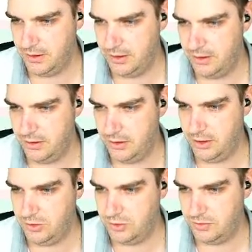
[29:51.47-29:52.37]
and
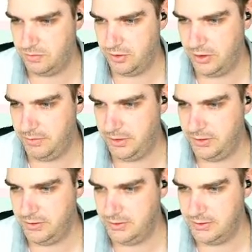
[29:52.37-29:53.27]
cached
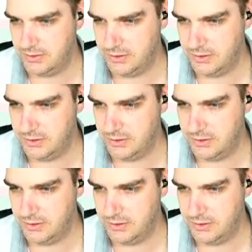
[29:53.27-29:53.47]
parameters